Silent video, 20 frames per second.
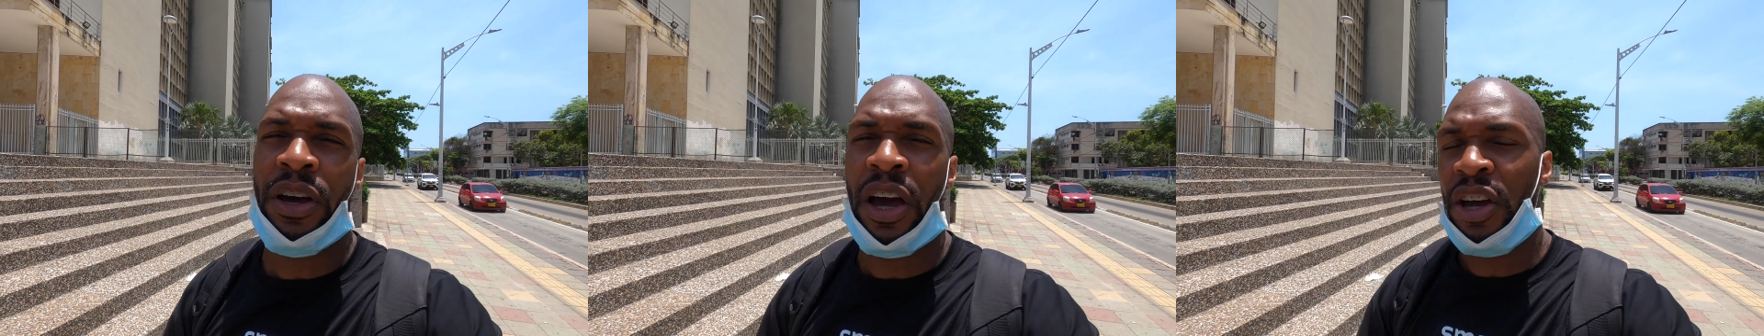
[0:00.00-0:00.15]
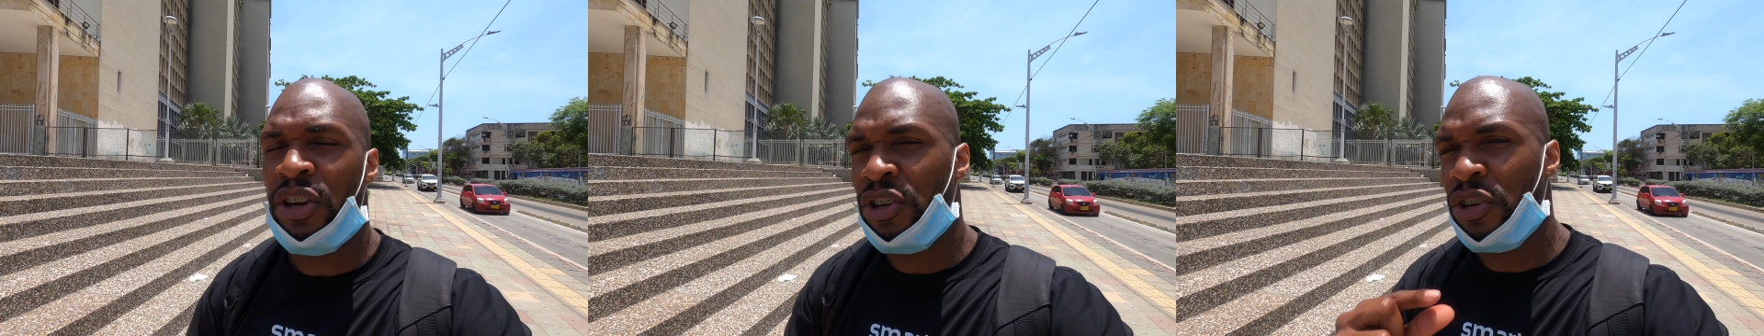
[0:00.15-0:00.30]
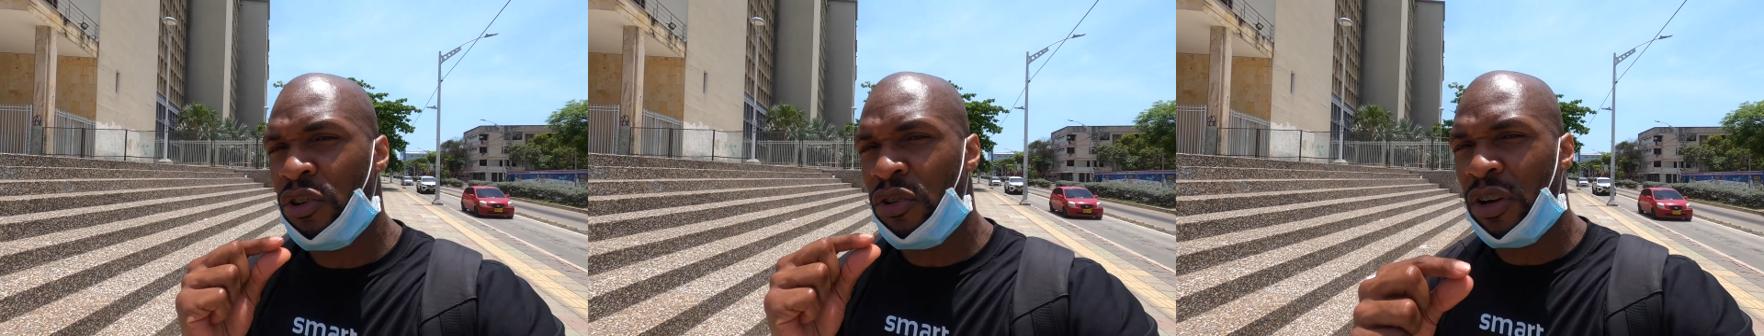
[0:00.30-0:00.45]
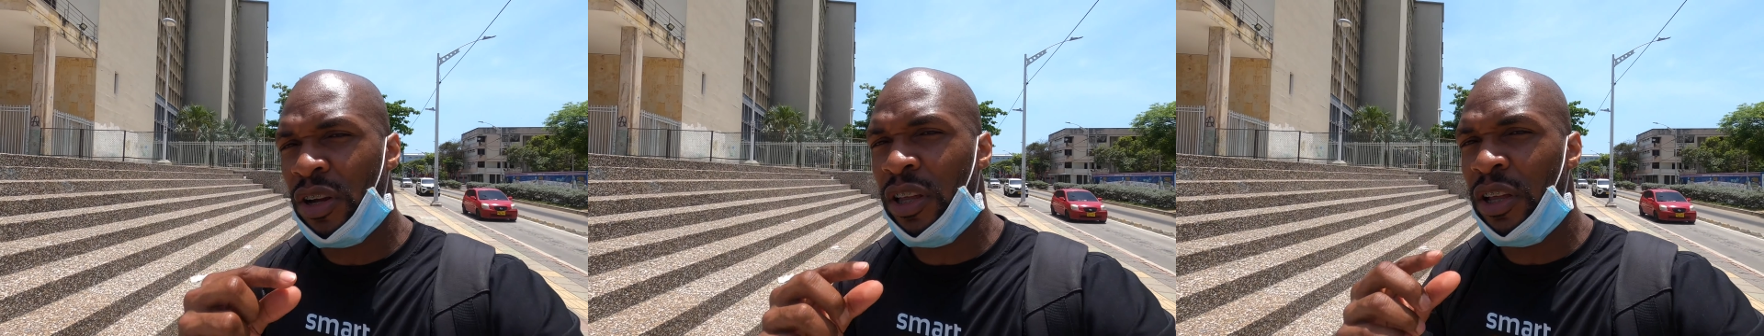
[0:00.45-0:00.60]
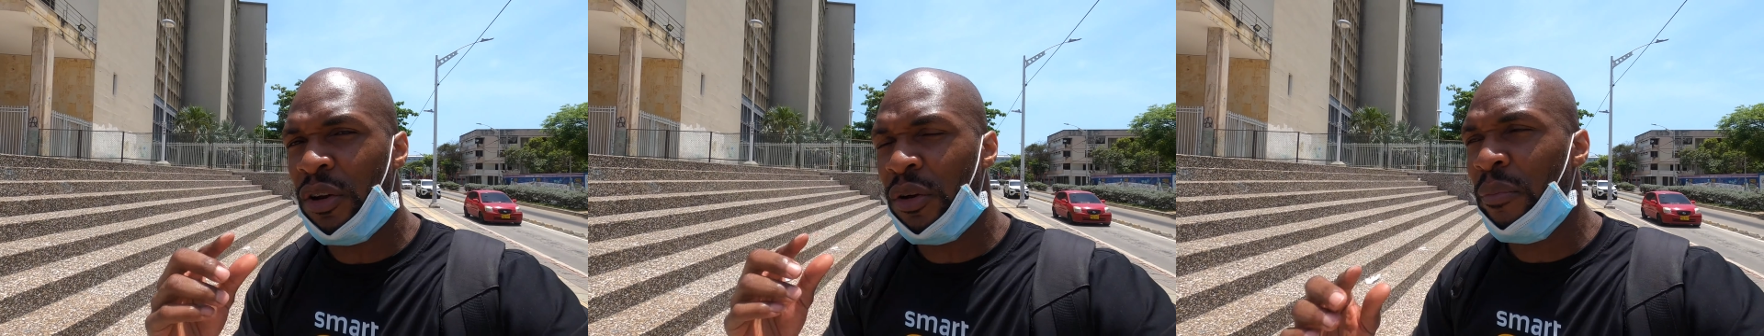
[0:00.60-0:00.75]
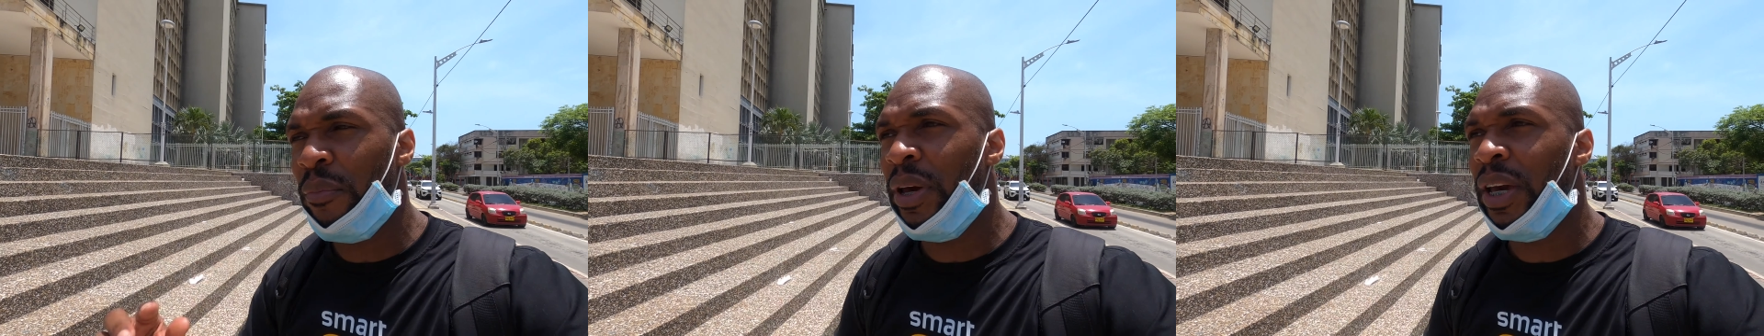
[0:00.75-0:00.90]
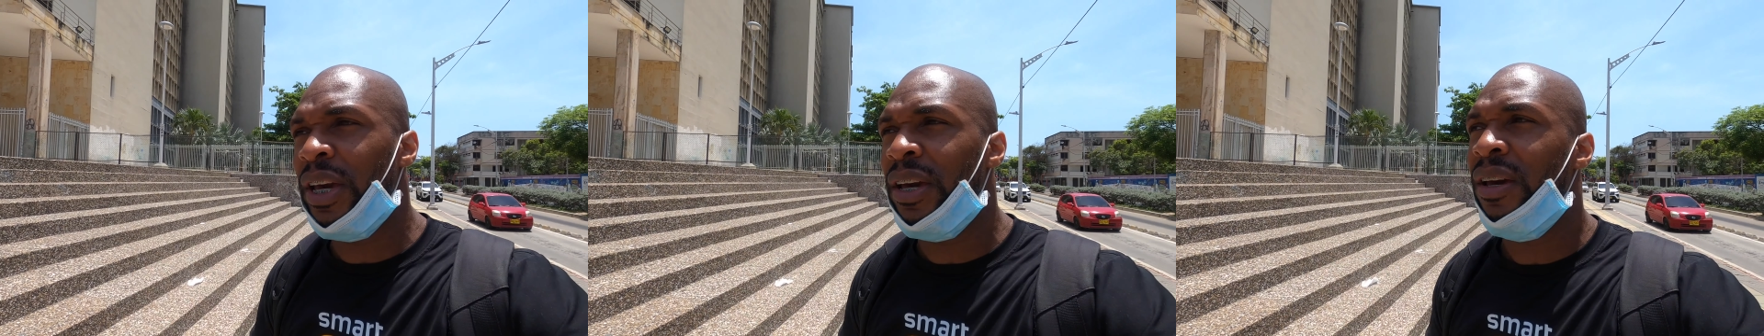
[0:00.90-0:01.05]
I showed a little
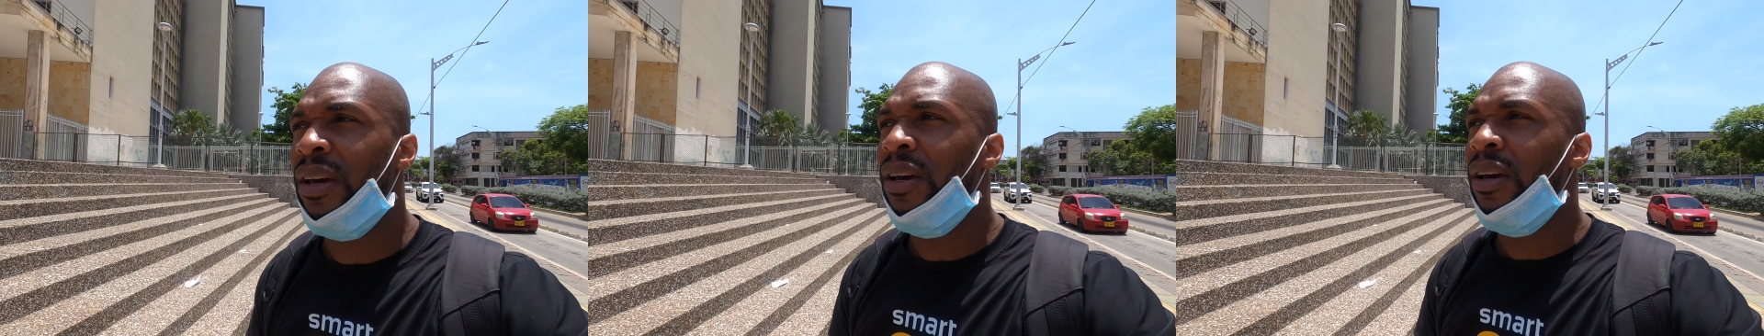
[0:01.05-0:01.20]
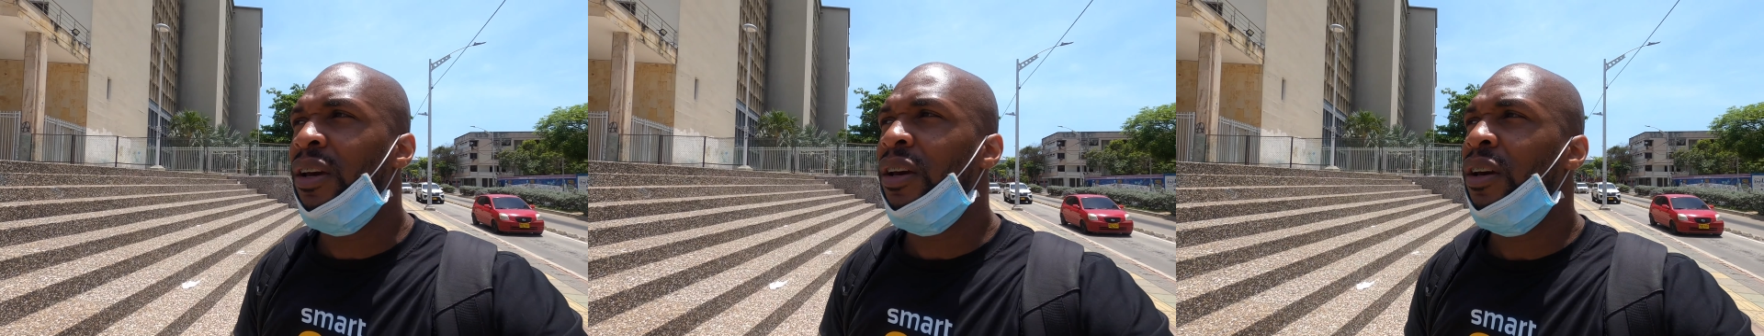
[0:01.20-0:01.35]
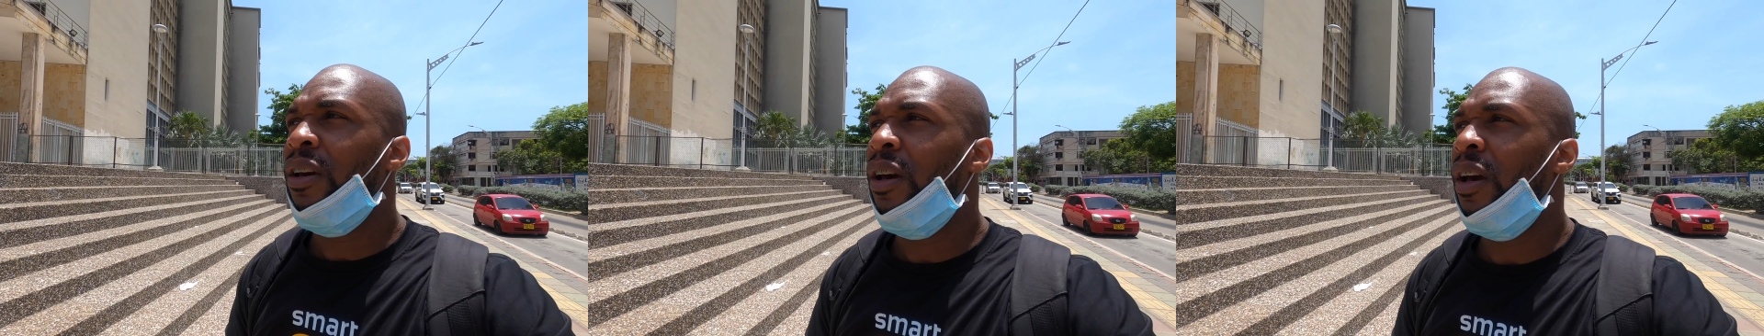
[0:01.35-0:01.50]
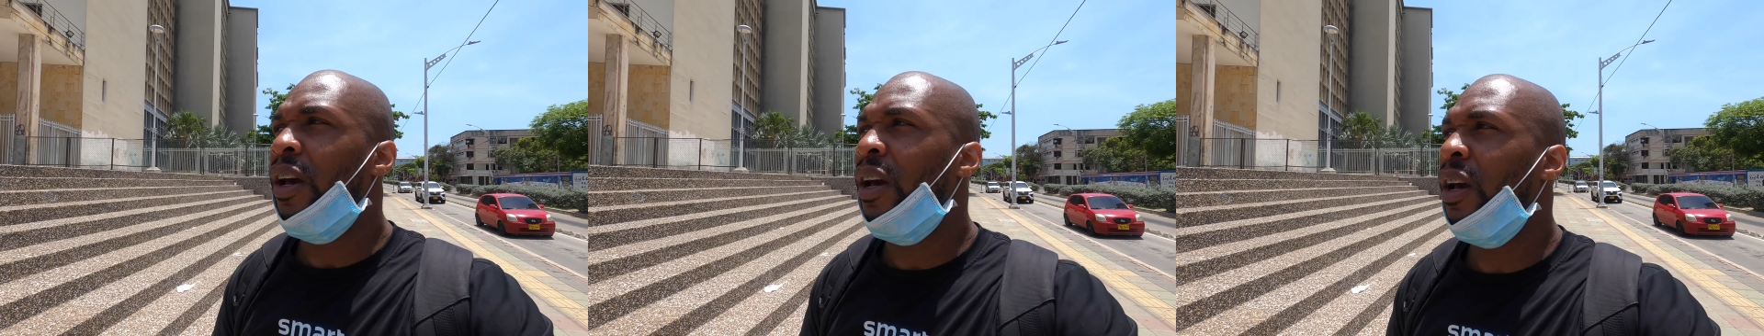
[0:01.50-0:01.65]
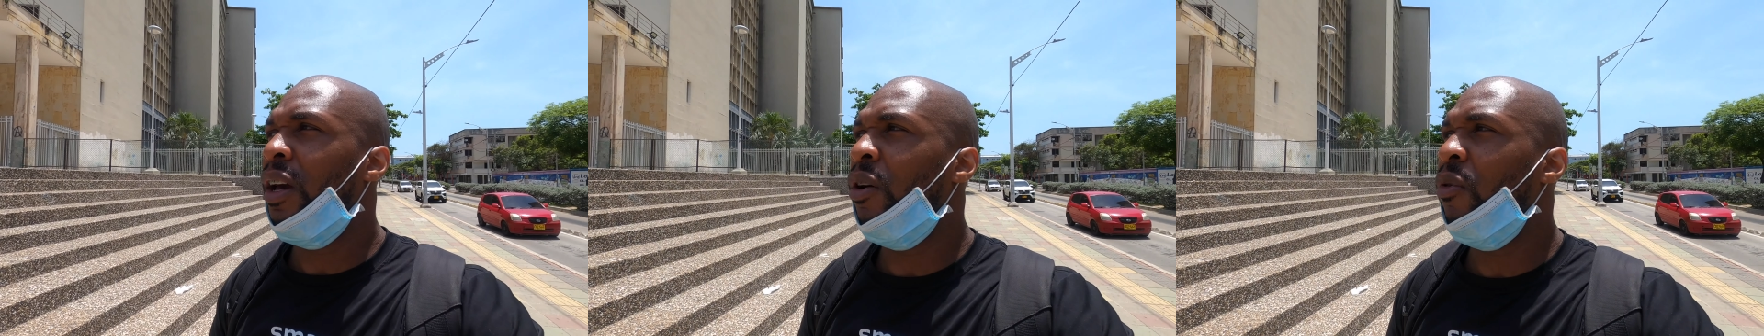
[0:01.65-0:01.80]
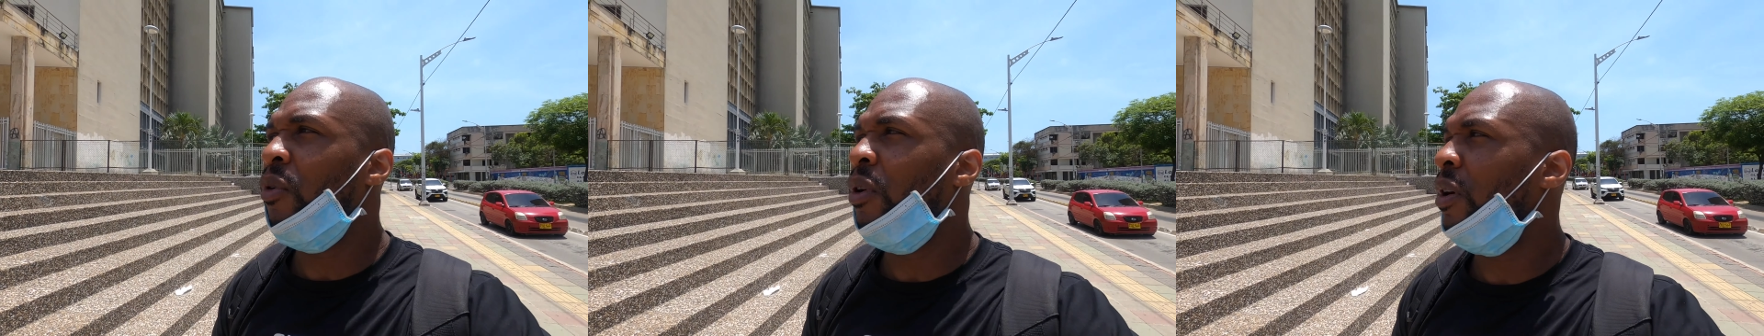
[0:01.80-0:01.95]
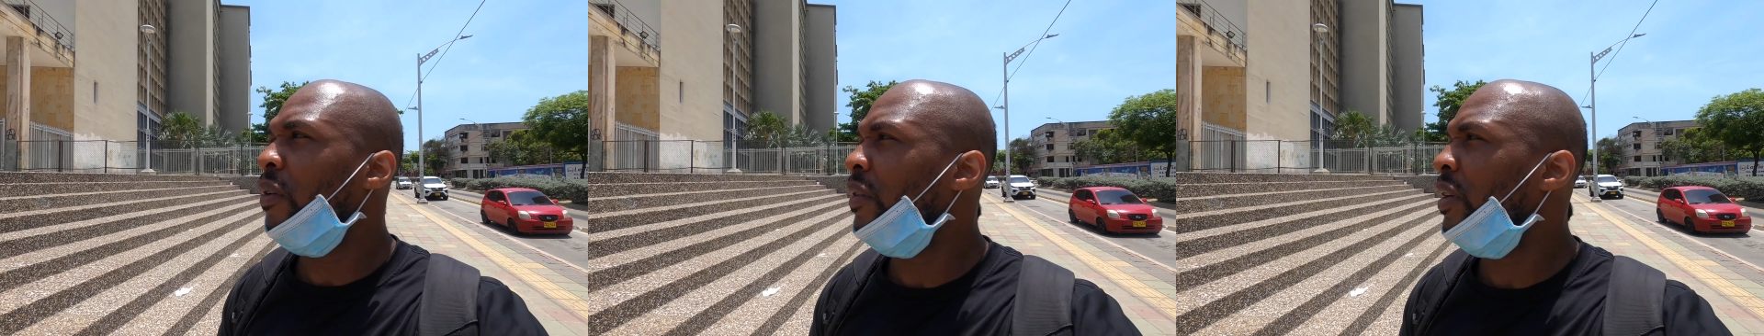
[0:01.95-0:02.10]
bit
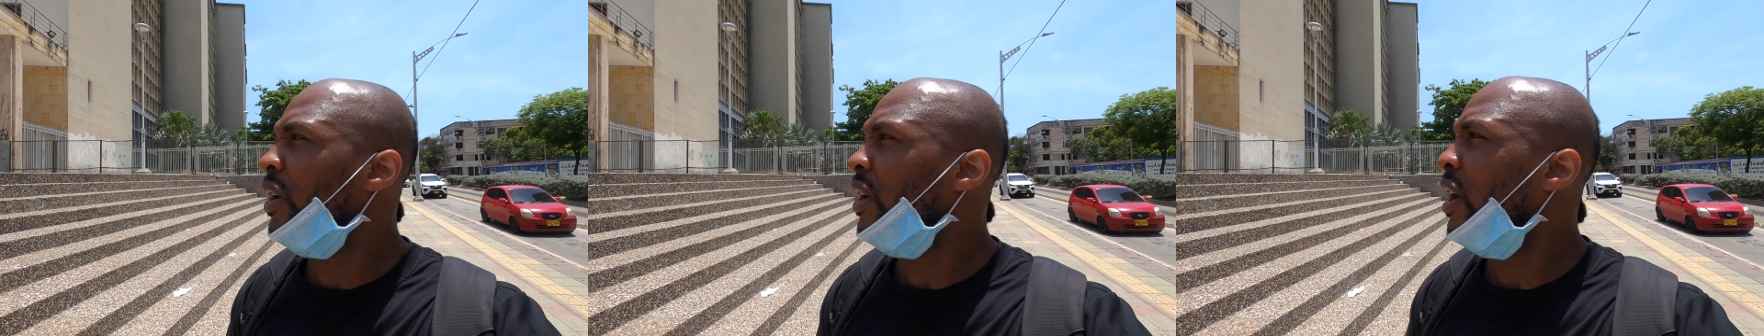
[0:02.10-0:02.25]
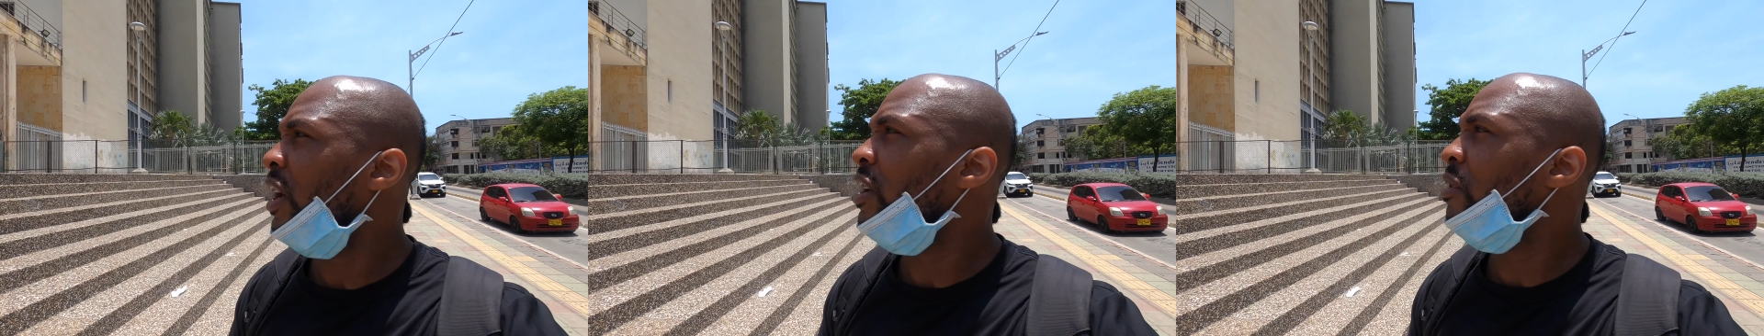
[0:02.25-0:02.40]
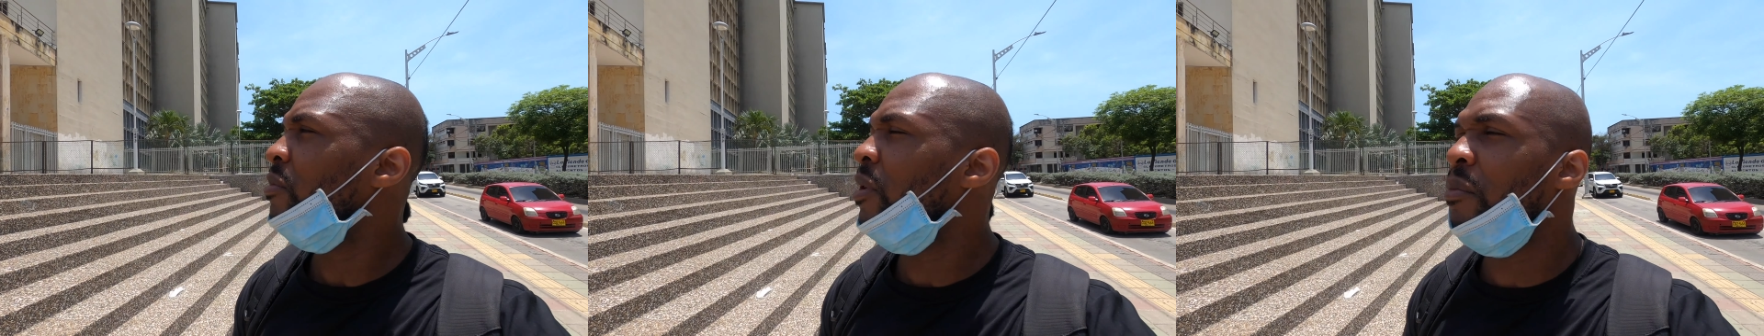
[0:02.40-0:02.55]
and whatever the case